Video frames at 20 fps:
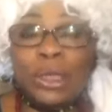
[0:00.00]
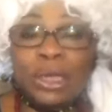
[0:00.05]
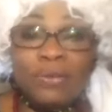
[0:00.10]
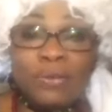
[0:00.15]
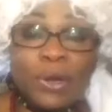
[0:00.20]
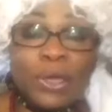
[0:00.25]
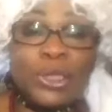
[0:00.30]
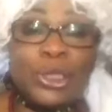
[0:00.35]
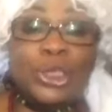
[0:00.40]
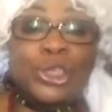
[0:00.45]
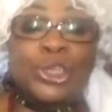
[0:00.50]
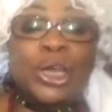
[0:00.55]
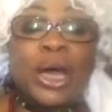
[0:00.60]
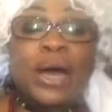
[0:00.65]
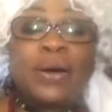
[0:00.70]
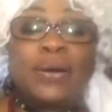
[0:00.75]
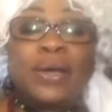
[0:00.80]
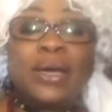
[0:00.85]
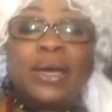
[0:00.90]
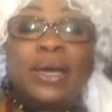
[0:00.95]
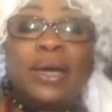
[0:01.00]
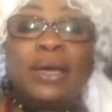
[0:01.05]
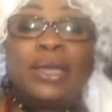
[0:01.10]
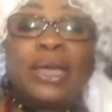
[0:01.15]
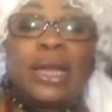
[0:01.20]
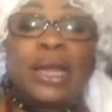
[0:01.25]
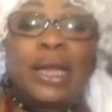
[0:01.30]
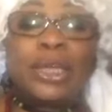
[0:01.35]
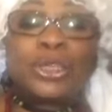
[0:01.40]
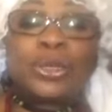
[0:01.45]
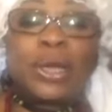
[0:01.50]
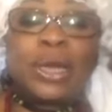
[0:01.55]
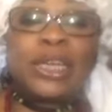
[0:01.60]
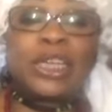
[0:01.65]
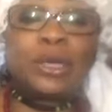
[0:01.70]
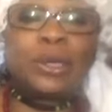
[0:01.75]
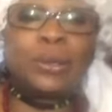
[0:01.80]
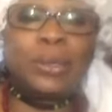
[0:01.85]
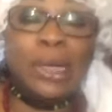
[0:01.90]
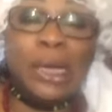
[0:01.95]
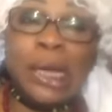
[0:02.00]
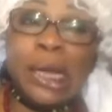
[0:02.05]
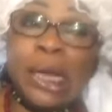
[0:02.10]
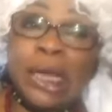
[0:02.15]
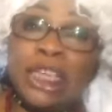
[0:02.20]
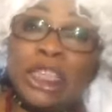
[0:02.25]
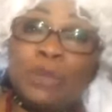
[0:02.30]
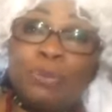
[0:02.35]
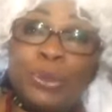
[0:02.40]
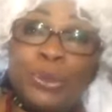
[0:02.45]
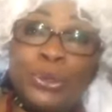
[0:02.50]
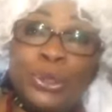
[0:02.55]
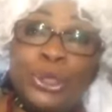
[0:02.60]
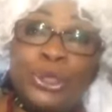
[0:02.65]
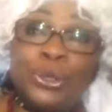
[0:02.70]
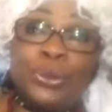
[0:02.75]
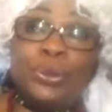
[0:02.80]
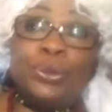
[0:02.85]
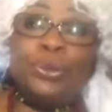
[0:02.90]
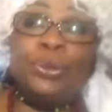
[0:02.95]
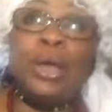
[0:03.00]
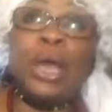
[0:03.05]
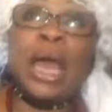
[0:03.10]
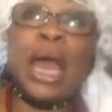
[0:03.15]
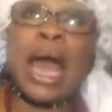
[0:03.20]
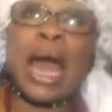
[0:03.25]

give us a shout here, and Alashola spiritual,